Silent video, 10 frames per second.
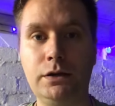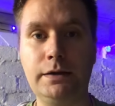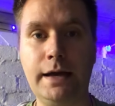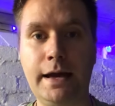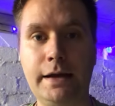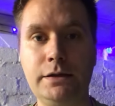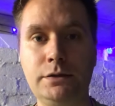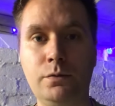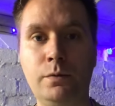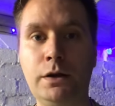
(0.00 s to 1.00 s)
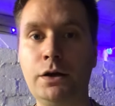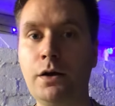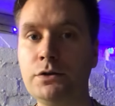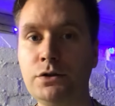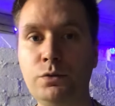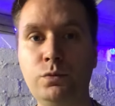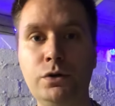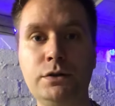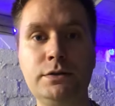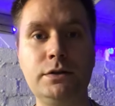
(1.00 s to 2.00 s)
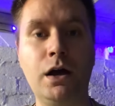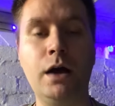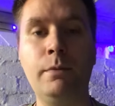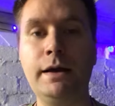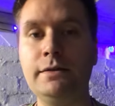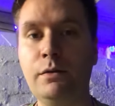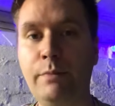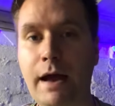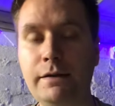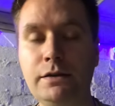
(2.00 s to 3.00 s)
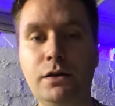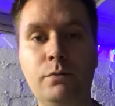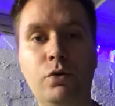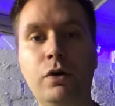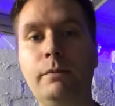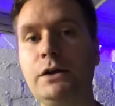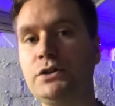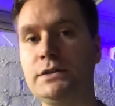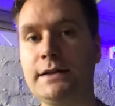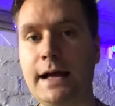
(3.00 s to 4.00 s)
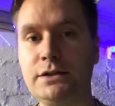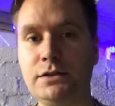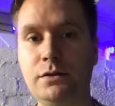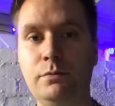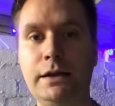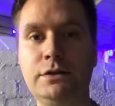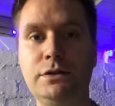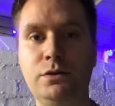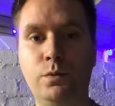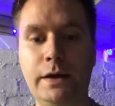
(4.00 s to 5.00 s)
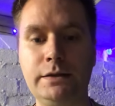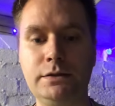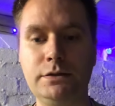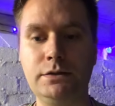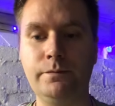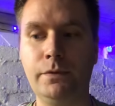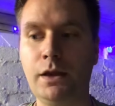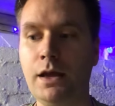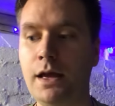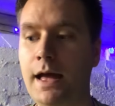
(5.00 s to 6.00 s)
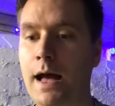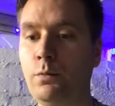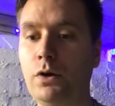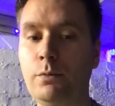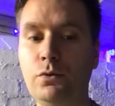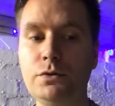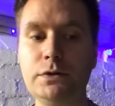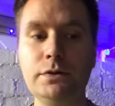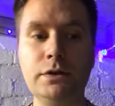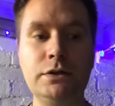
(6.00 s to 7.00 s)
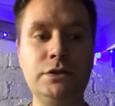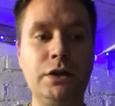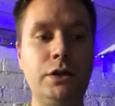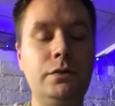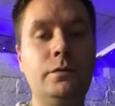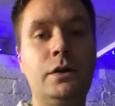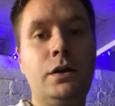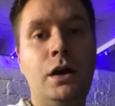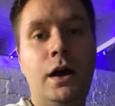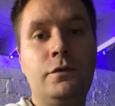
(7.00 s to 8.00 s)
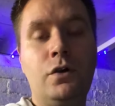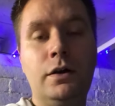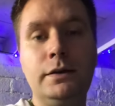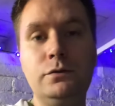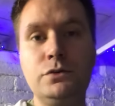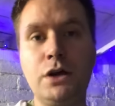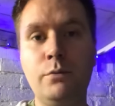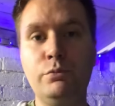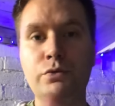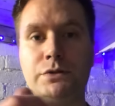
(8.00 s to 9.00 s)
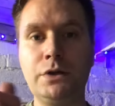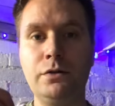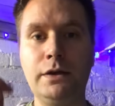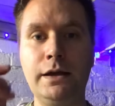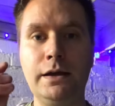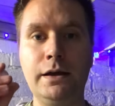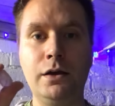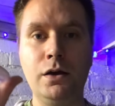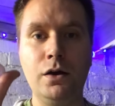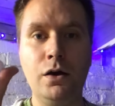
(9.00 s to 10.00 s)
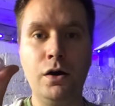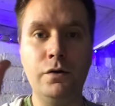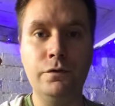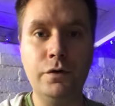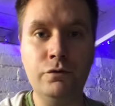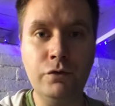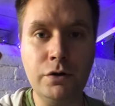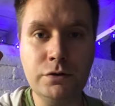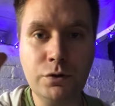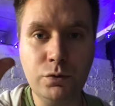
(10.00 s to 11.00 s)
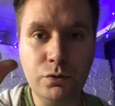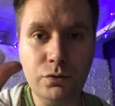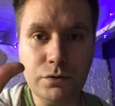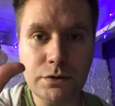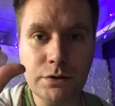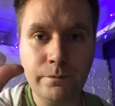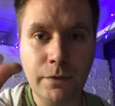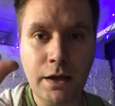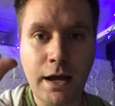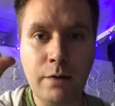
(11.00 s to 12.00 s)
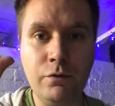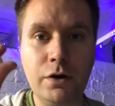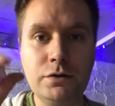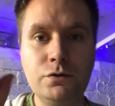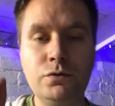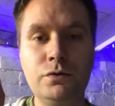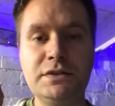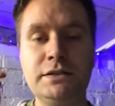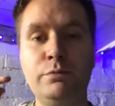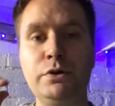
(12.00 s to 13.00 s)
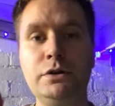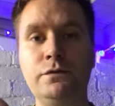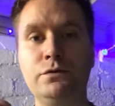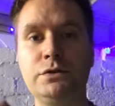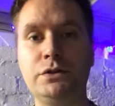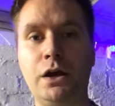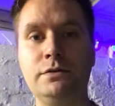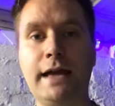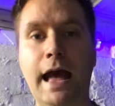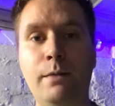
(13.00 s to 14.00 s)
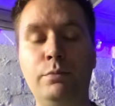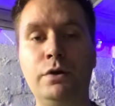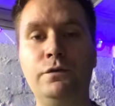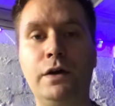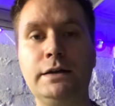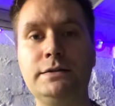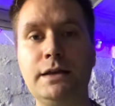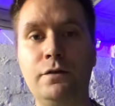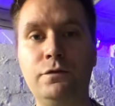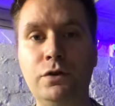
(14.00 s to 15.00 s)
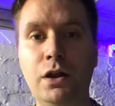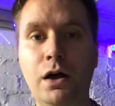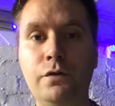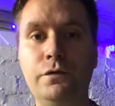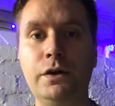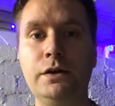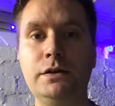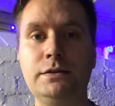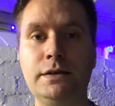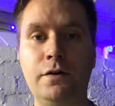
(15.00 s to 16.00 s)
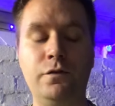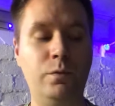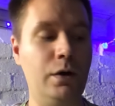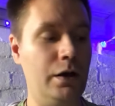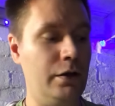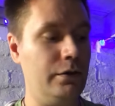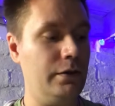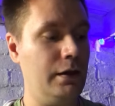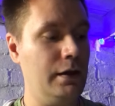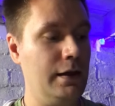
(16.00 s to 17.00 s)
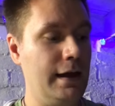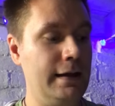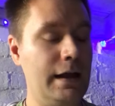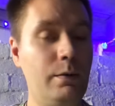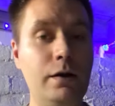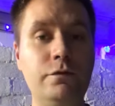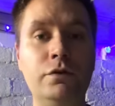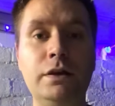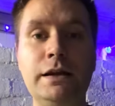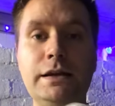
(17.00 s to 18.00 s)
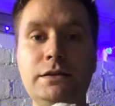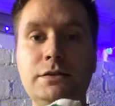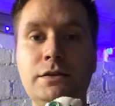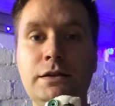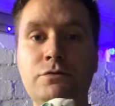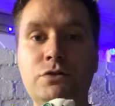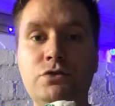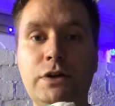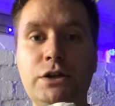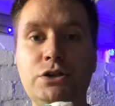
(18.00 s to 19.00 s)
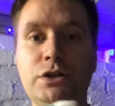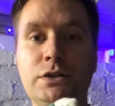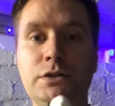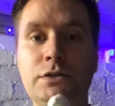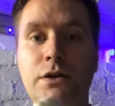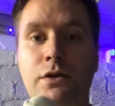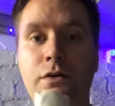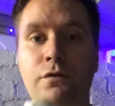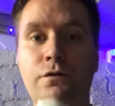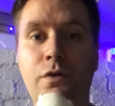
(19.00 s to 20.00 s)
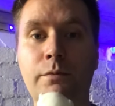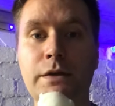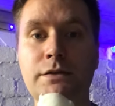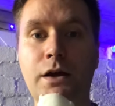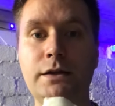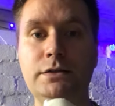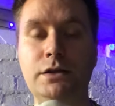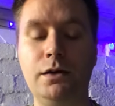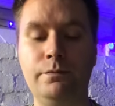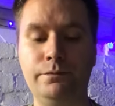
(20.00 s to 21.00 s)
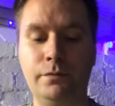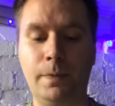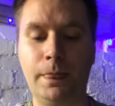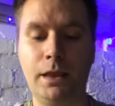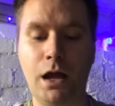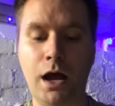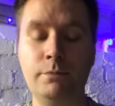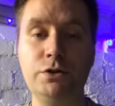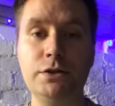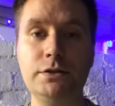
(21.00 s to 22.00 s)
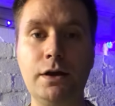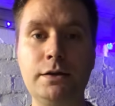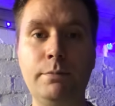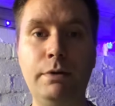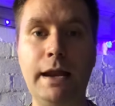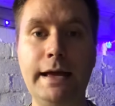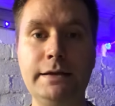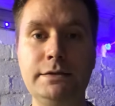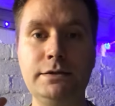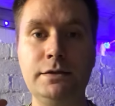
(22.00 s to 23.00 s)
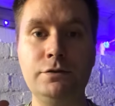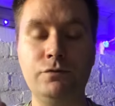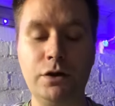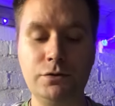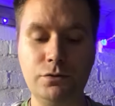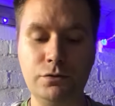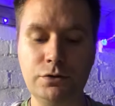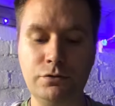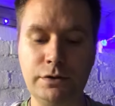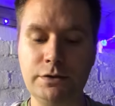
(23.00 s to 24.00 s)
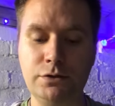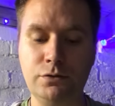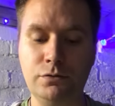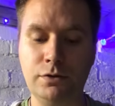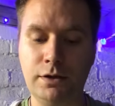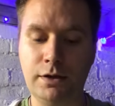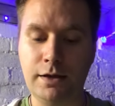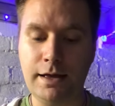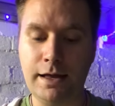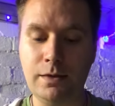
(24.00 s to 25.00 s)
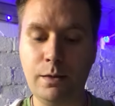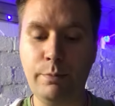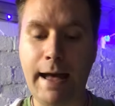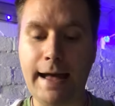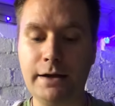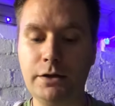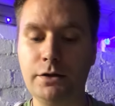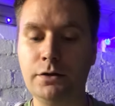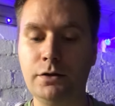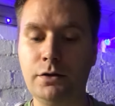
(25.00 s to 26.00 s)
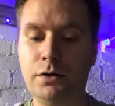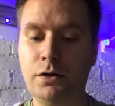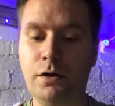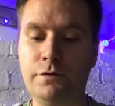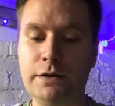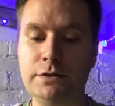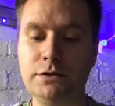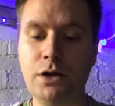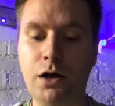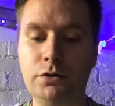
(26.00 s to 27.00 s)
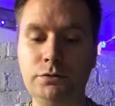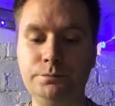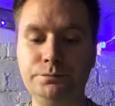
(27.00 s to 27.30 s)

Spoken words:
Okay, so when I go into the woods, I might either bury them or I might just scatter them into the winds. And what I'm also going to do, I've got a little tumble stone here of rose quartz. And rose quartz is a beautiful stone to amplify self-love, self-worth. And now I've released these restrictions from this item, I'm just going to place this rose quartz crystal in the back of this doll